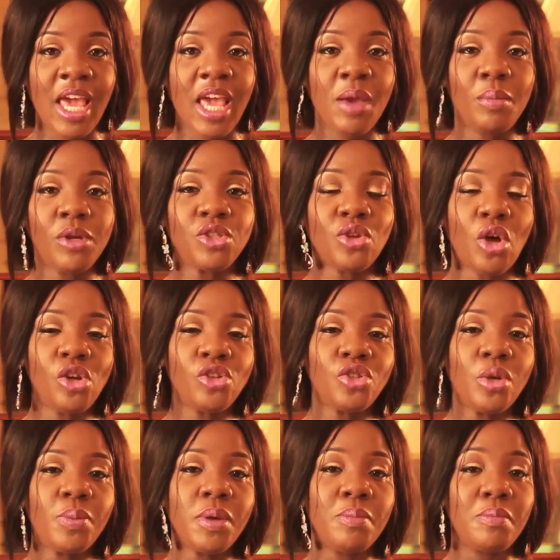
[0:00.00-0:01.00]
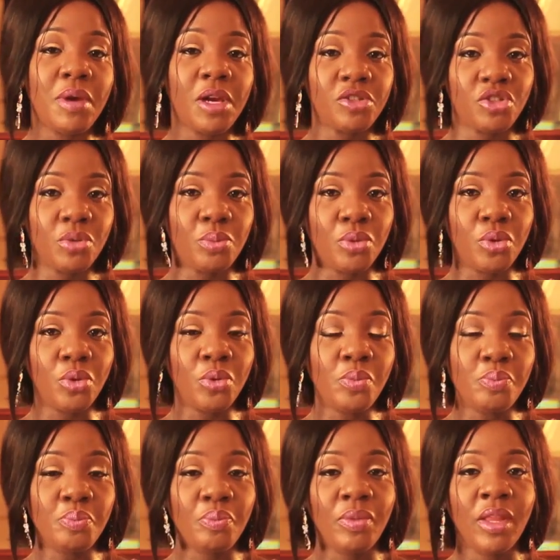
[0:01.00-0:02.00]
It must also be measurable.
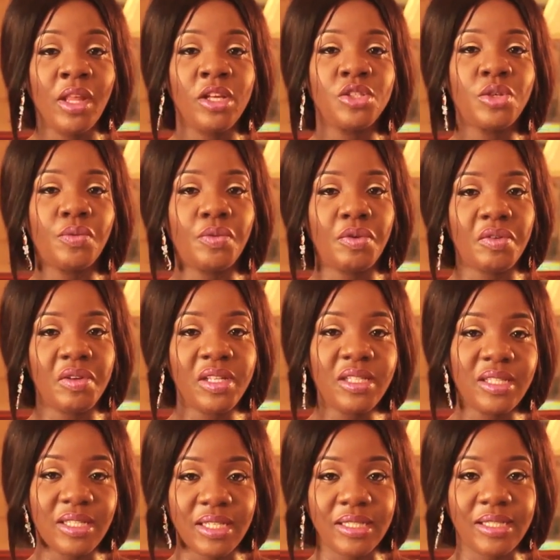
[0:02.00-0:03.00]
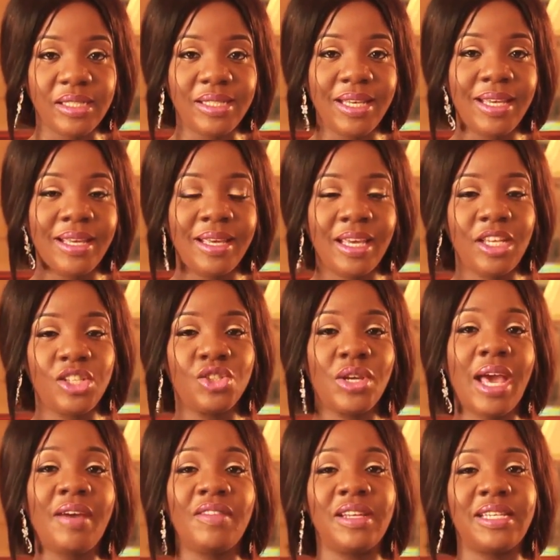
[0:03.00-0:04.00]
So for instance, it should
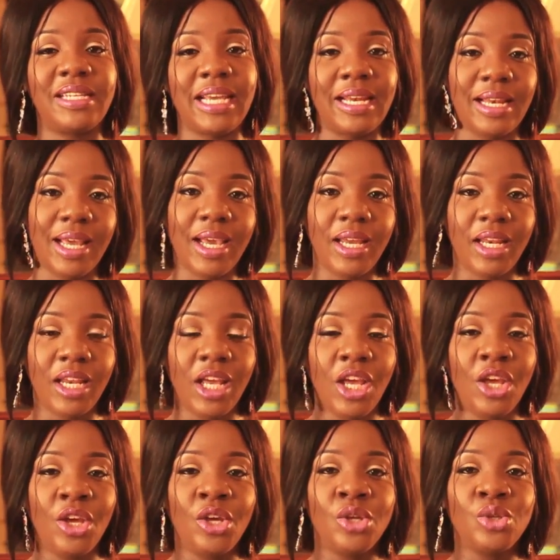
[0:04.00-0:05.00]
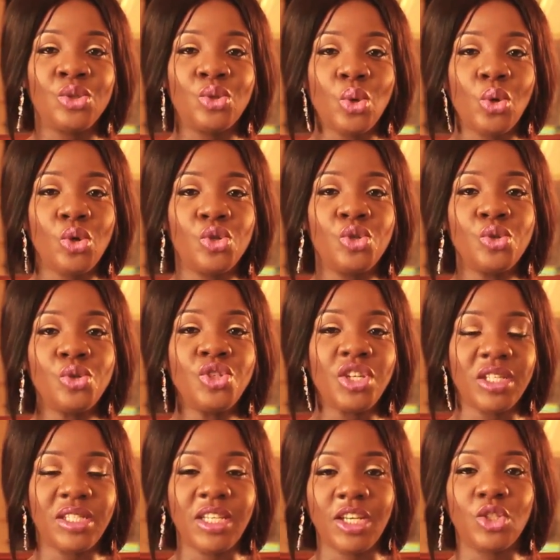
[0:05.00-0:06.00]
have a deadline. So you shouldn't
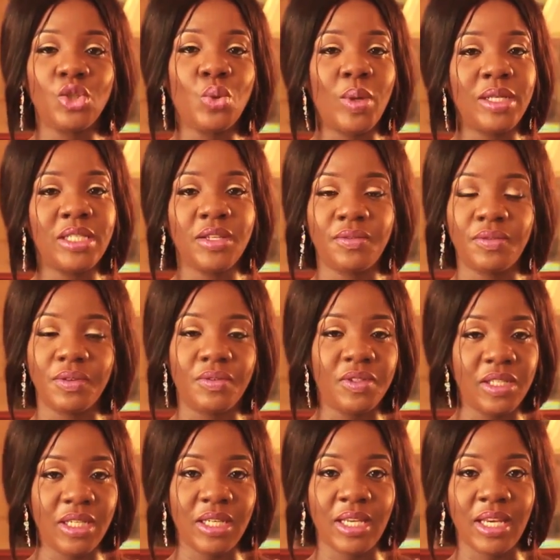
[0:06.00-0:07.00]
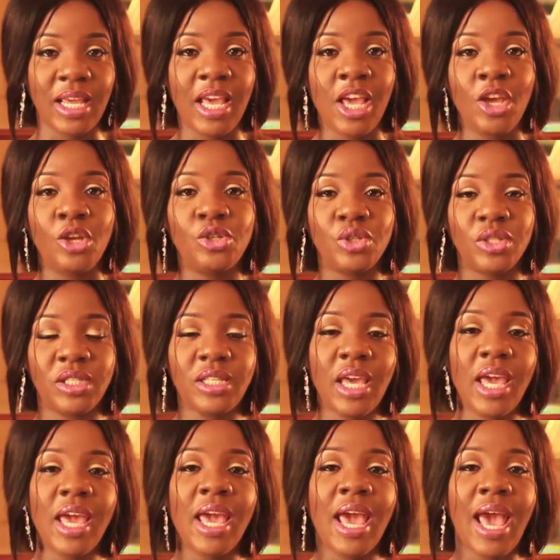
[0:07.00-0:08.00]
just say 2015. You should
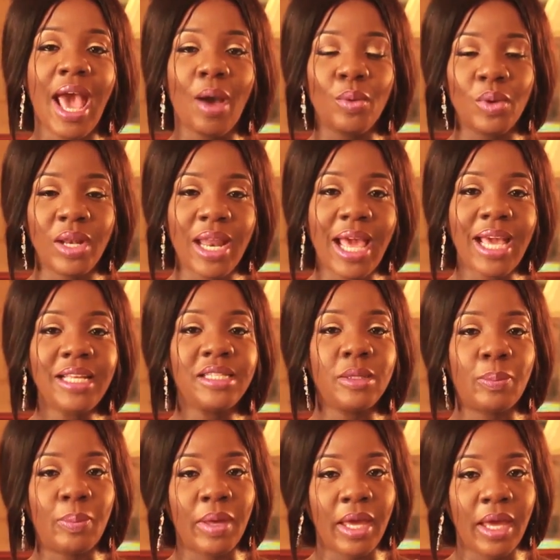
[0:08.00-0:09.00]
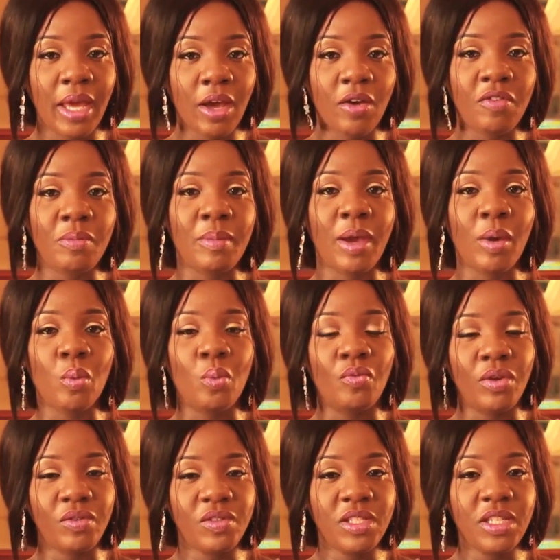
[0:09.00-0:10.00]
say, I would like to pay off my
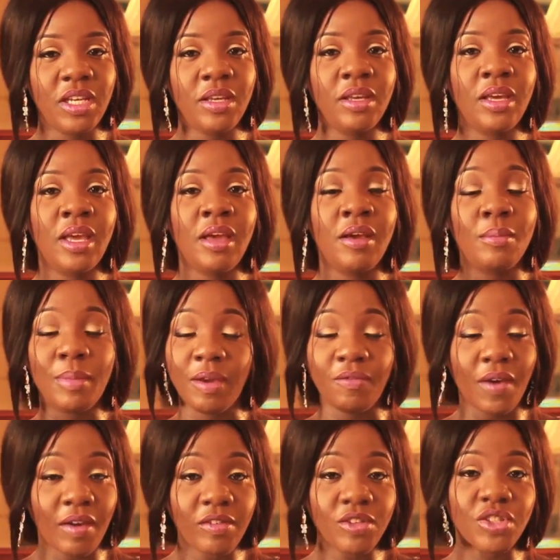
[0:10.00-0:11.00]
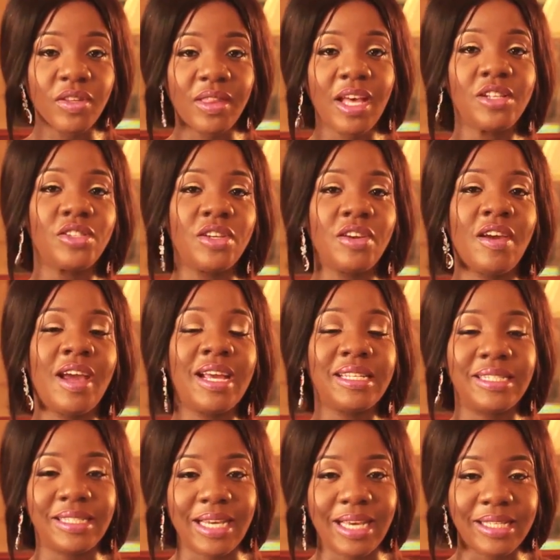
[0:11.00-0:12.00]
500,000
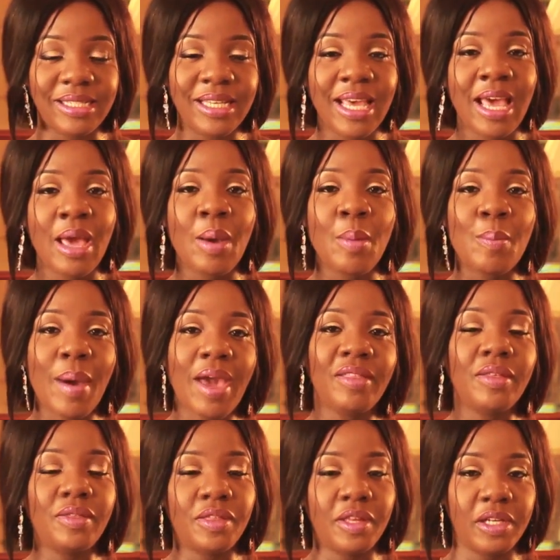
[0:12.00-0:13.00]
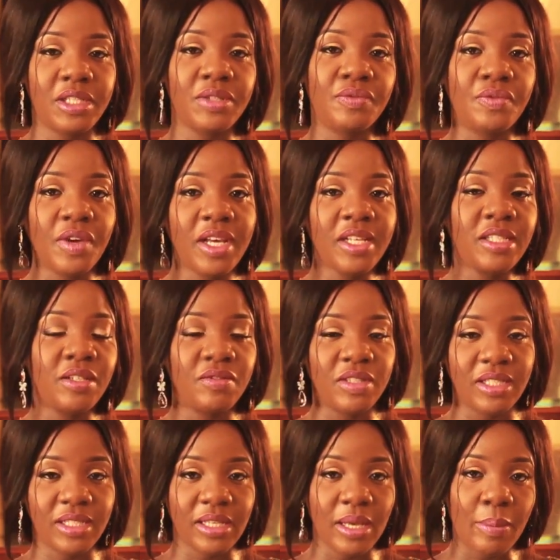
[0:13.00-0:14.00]
naira debt by the 31st of
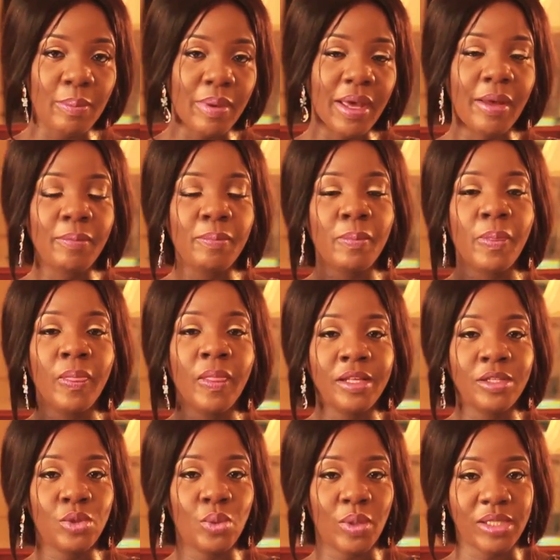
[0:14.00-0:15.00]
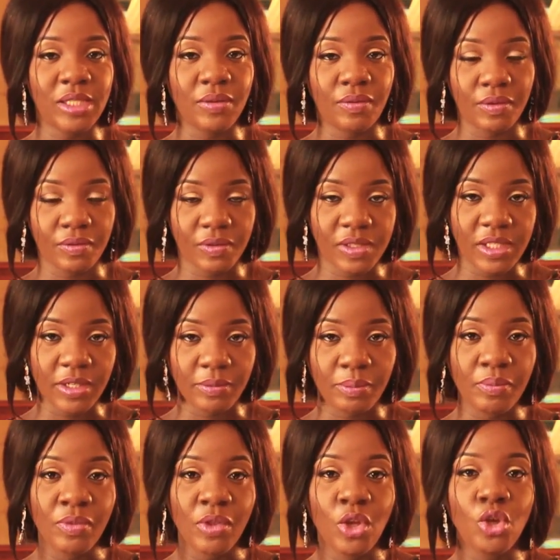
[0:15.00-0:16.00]
December 2015.
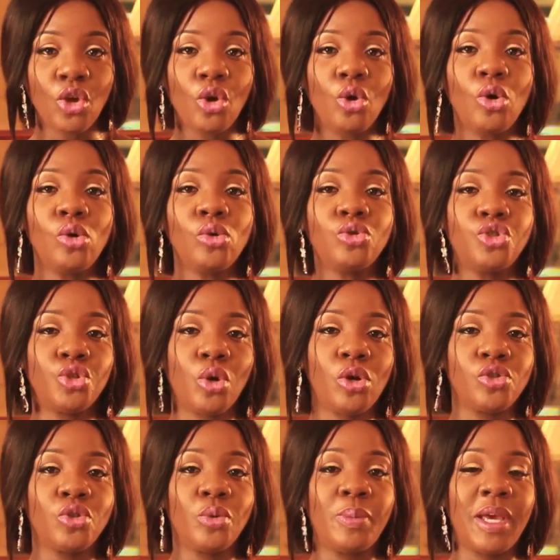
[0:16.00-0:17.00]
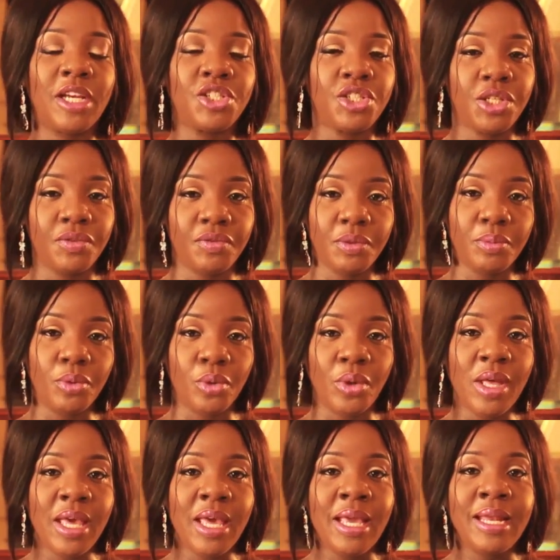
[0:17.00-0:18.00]
Your goal should also be
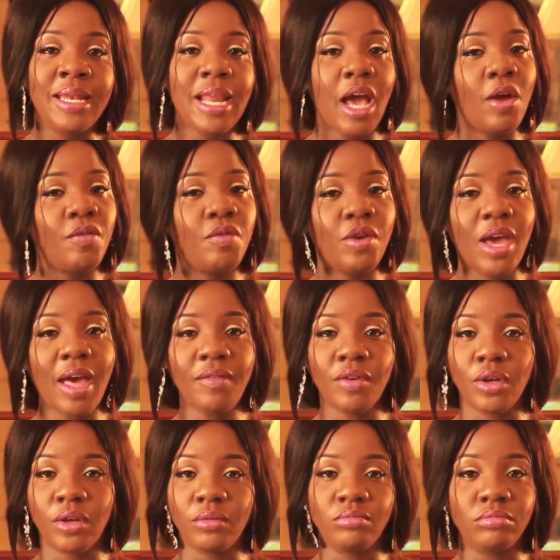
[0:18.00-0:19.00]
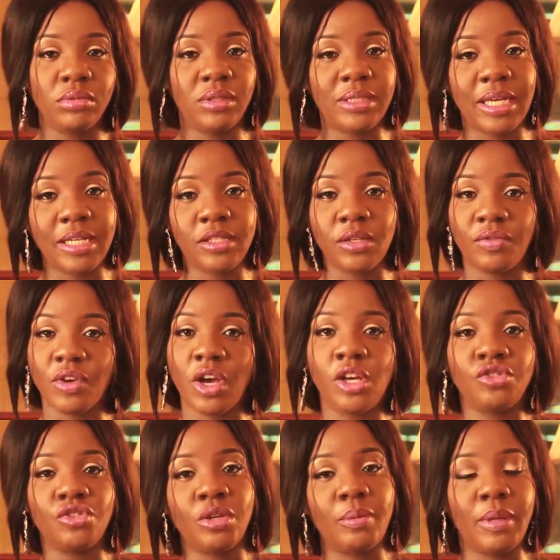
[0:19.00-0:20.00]
achievable. Now, if you have a debt of
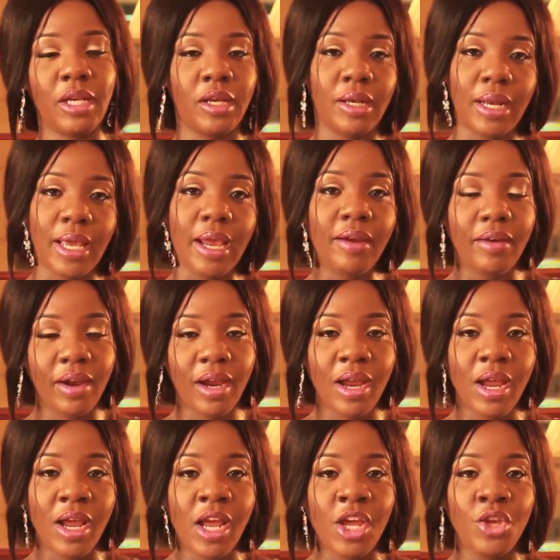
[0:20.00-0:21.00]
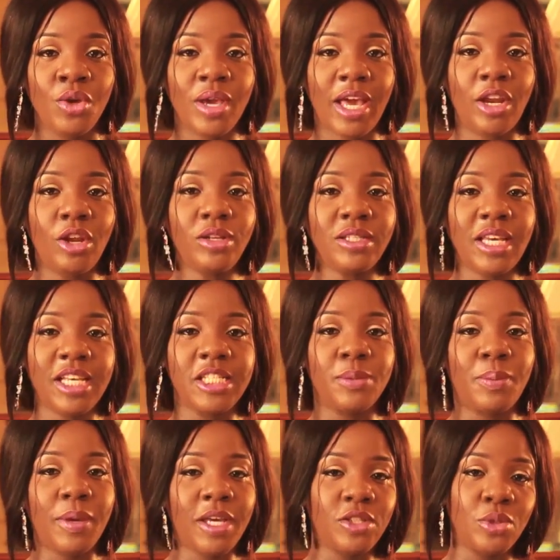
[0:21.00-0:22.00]
100 million naira, you cannot
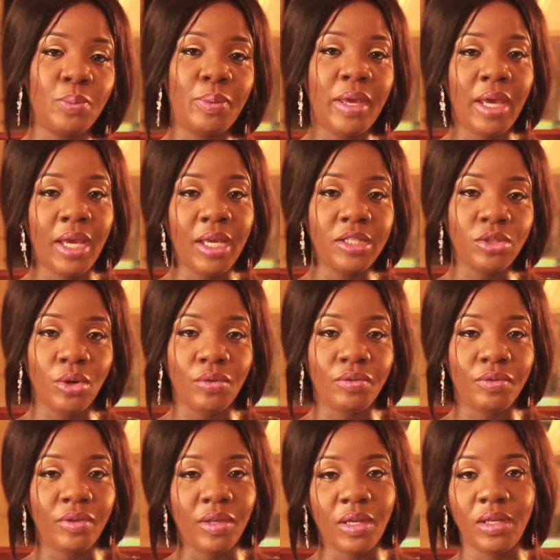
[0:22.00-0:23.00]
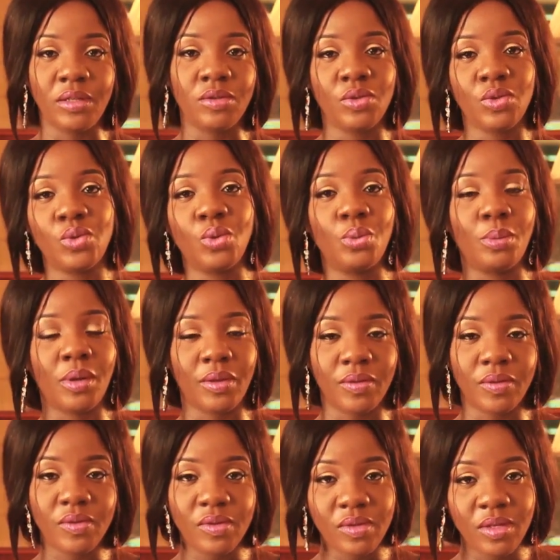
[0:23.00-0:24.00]
expect to pay it off in 2
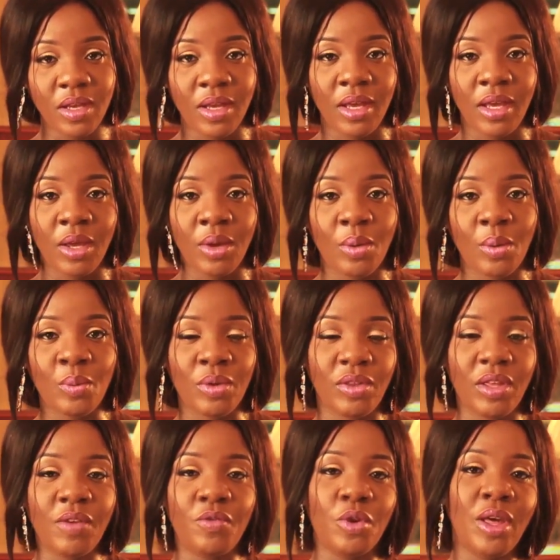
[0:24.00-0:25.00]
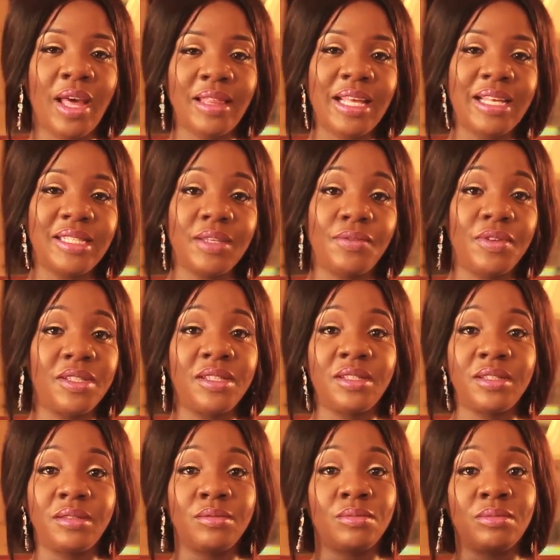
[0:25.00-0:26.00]
months. That's if
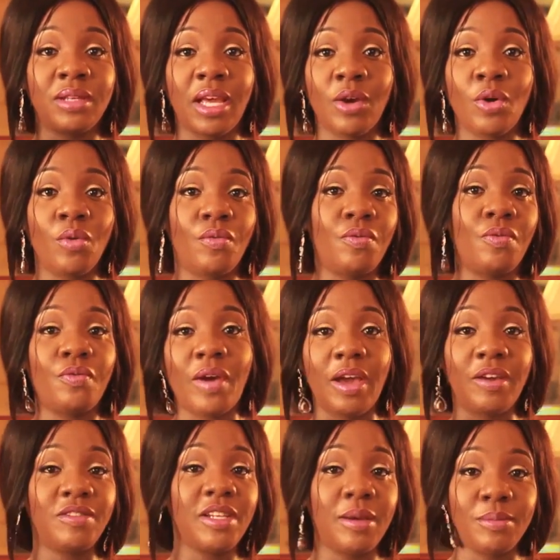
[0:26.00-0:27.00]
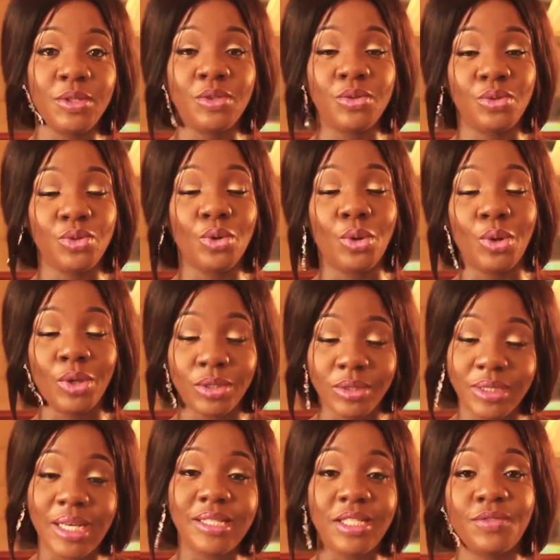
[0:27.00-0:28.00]
it's 5 times, your
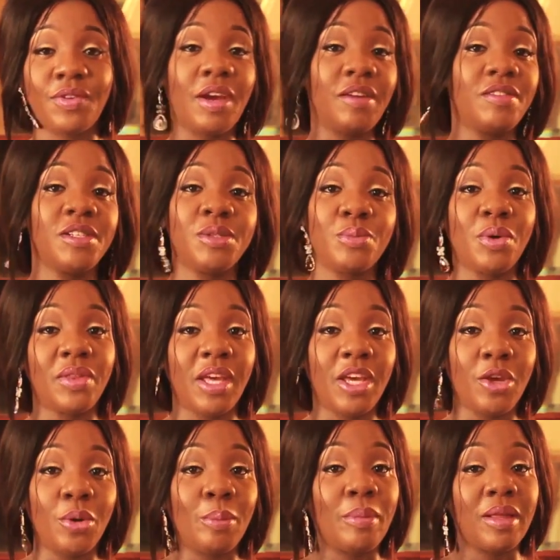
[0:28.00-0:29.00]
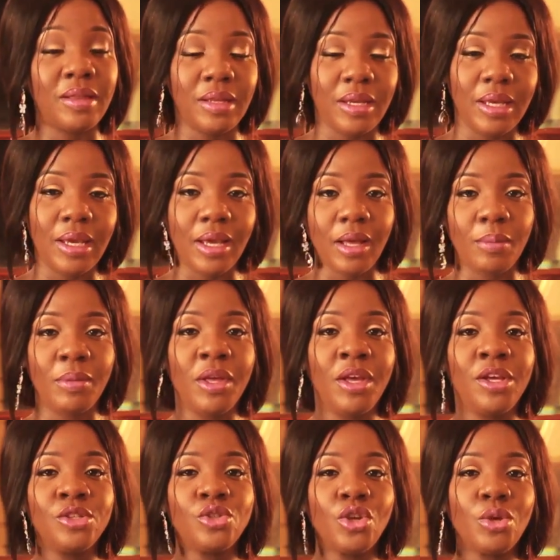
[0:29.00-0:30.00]
debt is 5 times more than your monthly income.
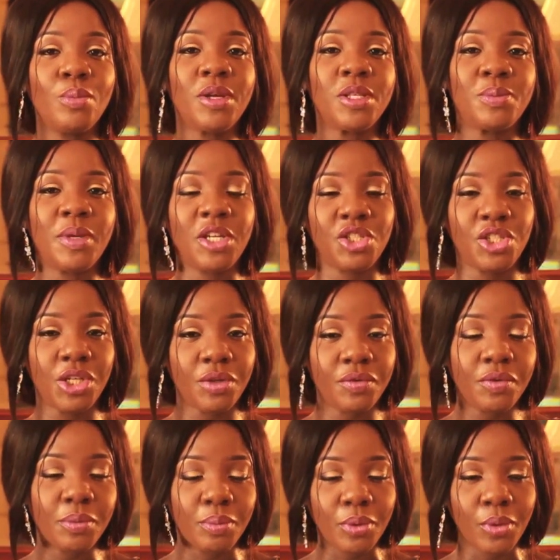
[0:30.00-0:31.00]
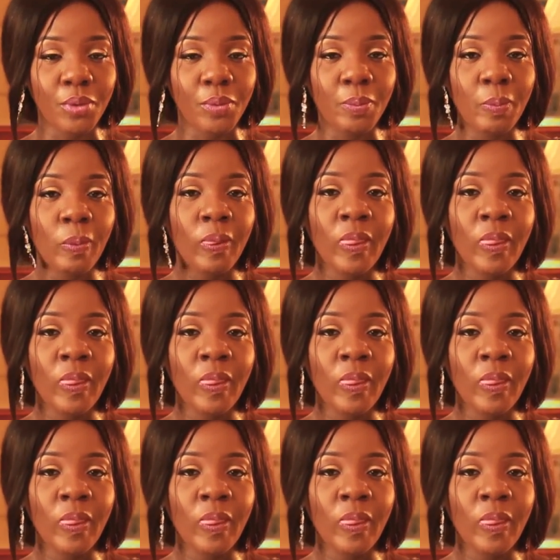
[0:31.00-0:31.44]
So you must be achievable.